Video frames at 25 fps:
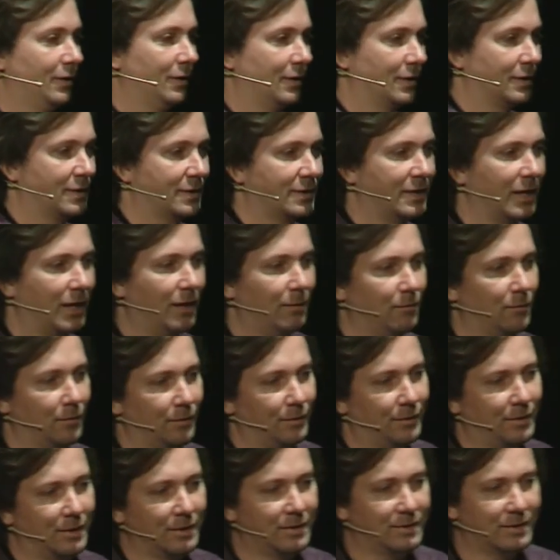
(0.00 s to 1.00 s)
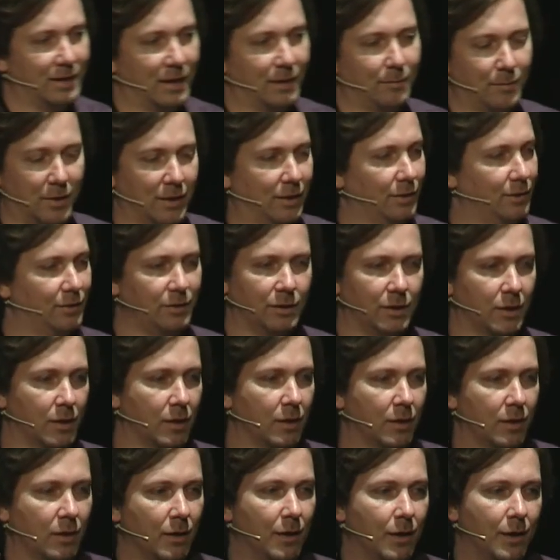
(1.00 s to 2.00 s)
the same, in the same
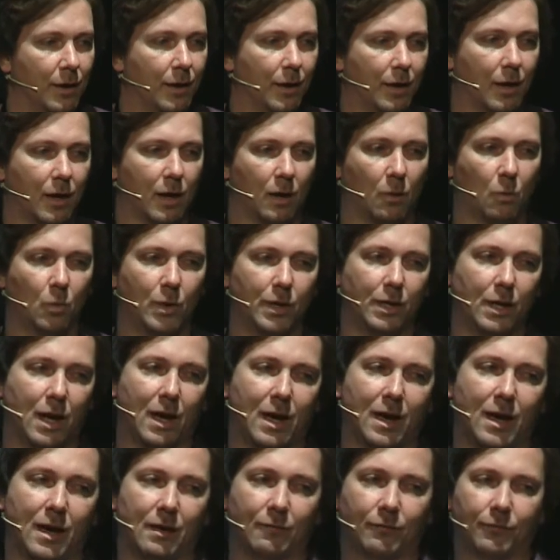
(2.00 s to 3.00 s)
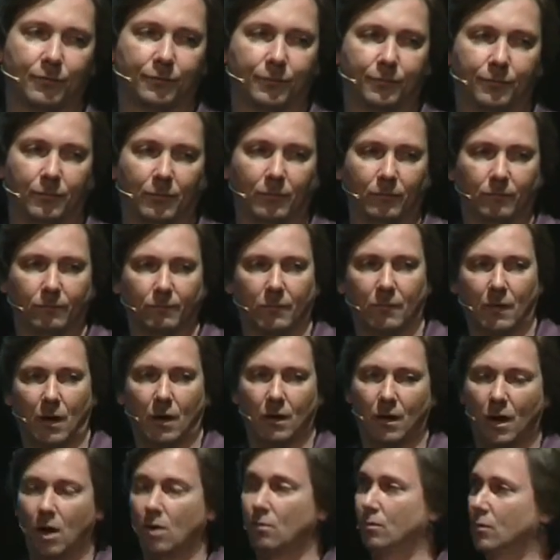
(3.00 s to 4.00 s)
idea, uh, we have
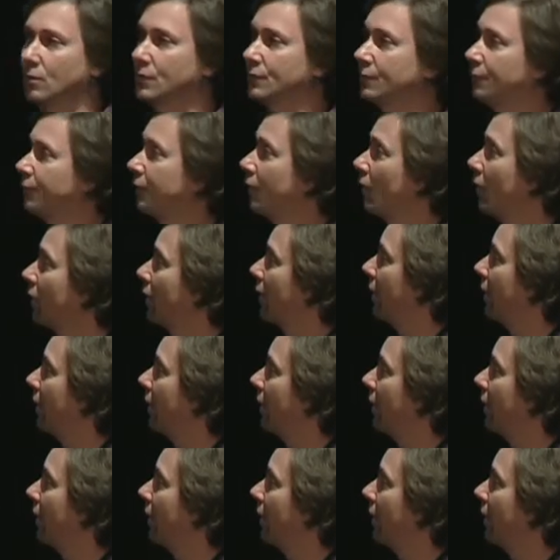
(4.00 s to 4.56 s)
almost four